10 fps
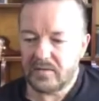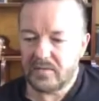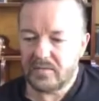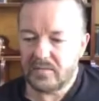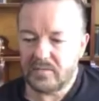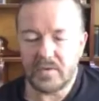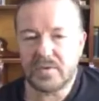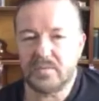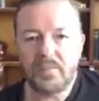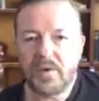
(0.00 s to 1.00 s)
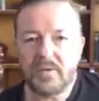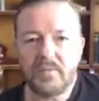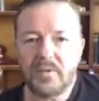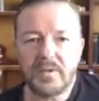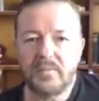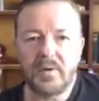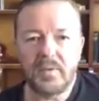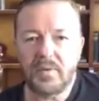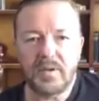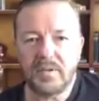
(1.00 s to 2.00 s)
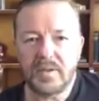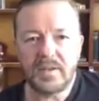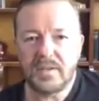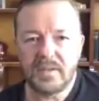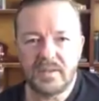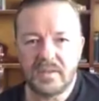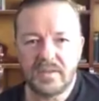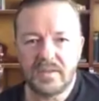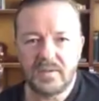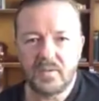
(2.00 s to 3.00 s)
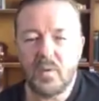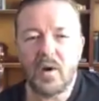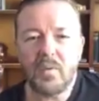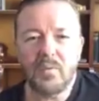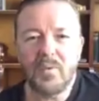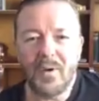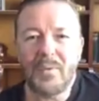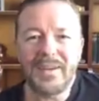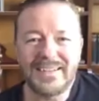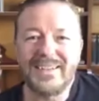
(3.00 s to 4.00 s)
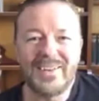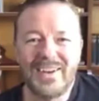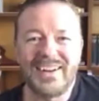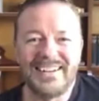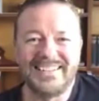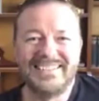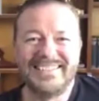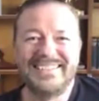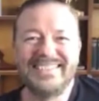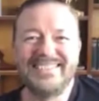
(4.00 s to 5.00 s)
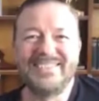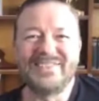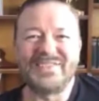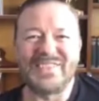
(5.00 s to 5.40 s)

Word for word: what's the, what, what's the point? What are you doing? What what are we to learn from